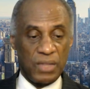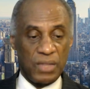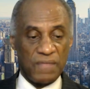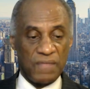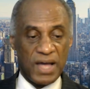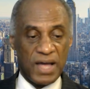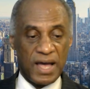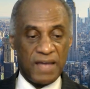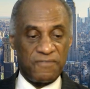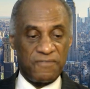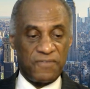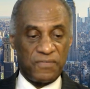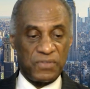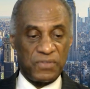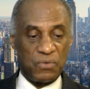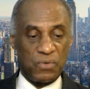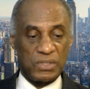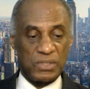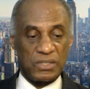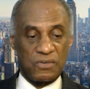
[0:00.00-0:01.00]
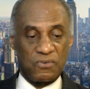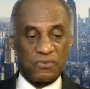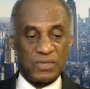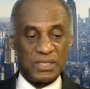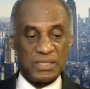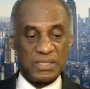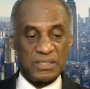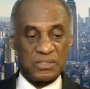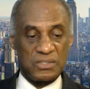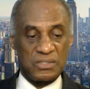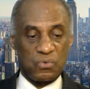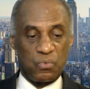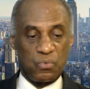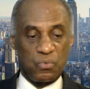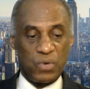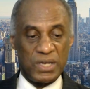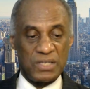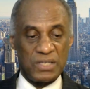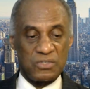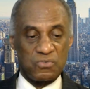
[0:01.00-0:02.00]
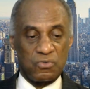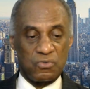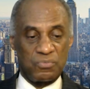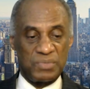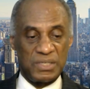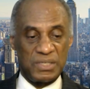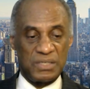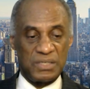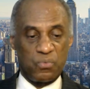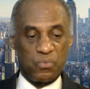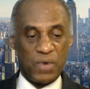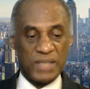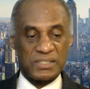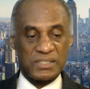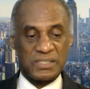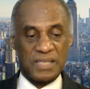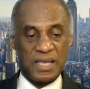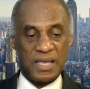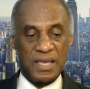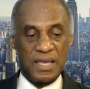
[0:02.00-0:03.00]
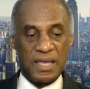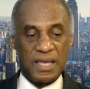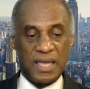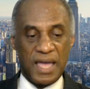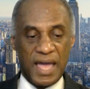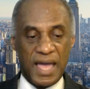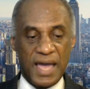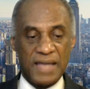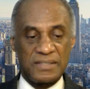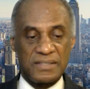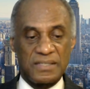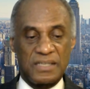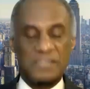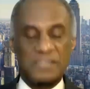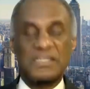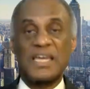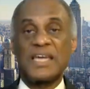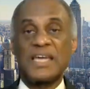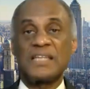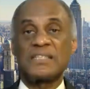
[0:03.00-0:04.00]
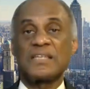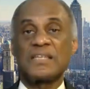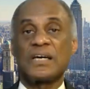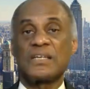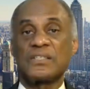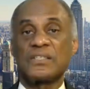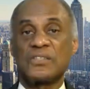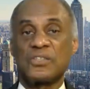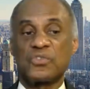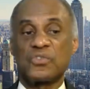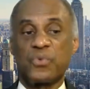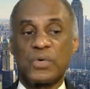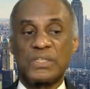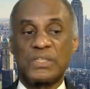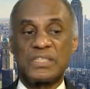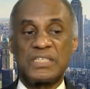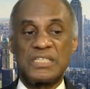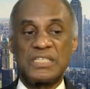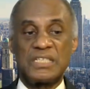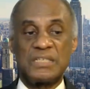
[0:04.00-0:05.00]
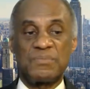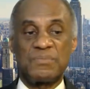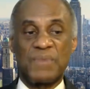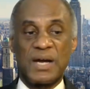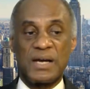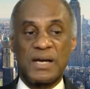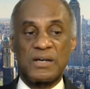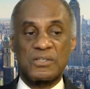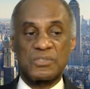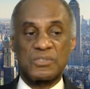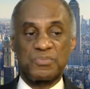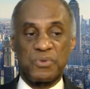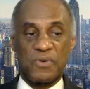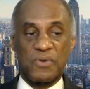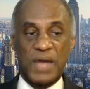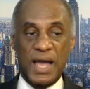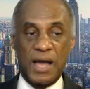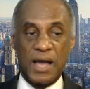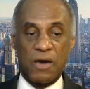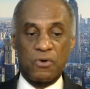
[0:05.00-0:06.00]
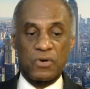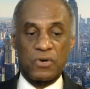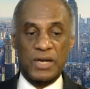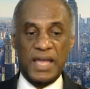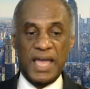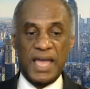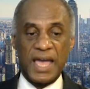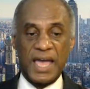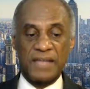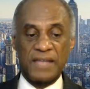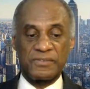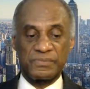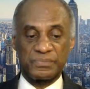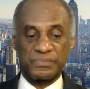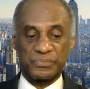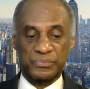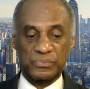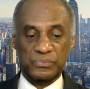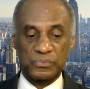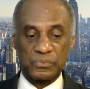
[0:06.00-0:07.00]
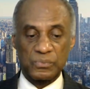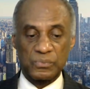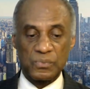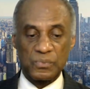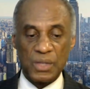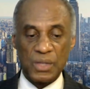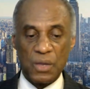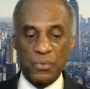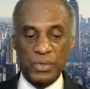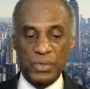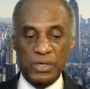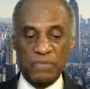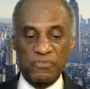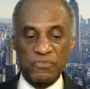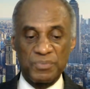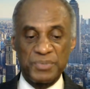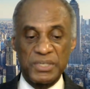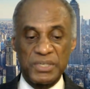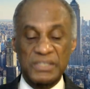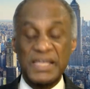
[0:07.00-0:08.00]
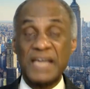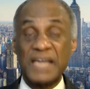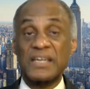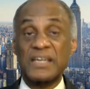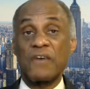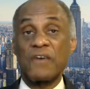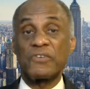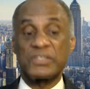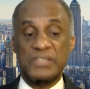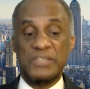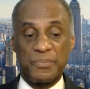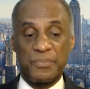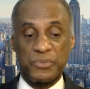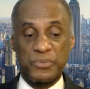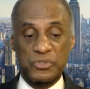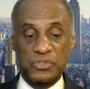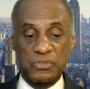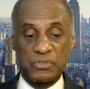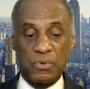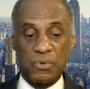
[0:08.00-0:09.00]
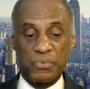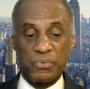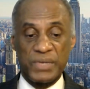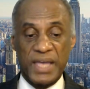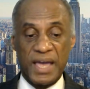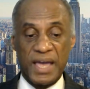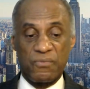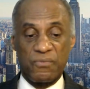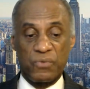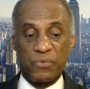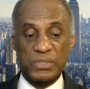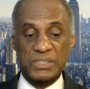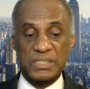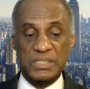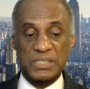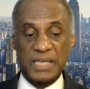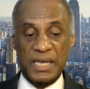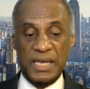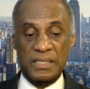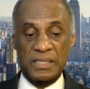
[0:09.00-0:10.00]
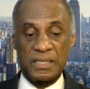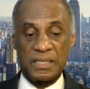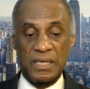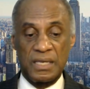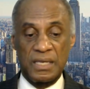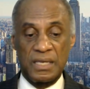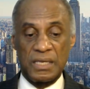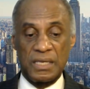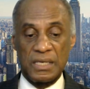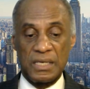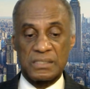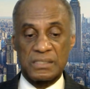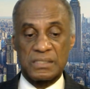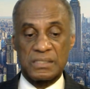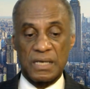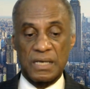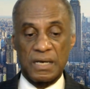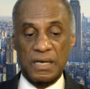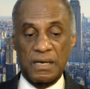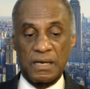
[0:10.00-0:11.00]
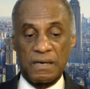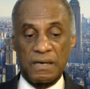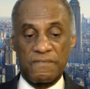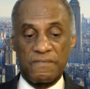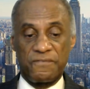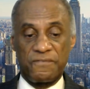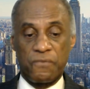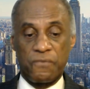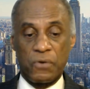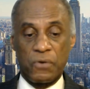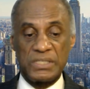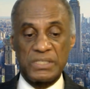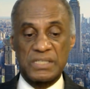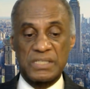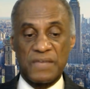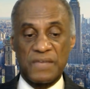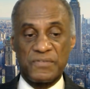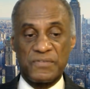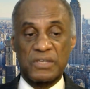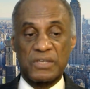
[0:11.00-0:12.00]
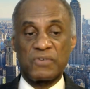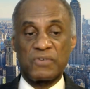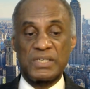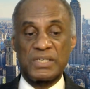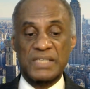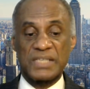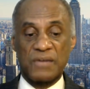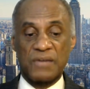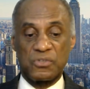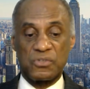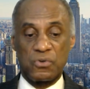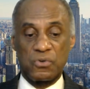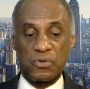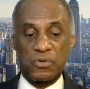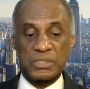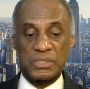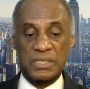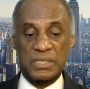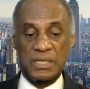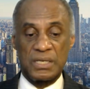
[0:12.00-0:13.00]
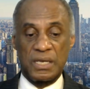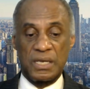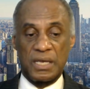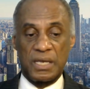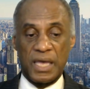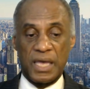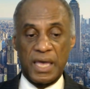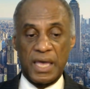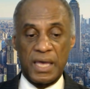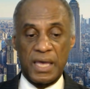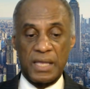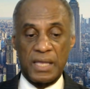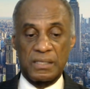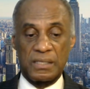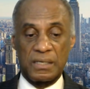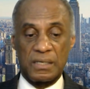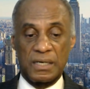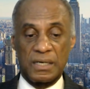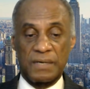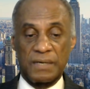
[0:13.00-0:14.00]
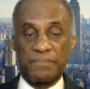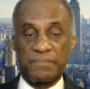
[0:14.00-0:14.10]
We'll have a high 51 degrees. Winds will be west at 10 to 20 miles per hour. And we're going to repeat that current temperature. What we have once again is 47 degrees outdoors, and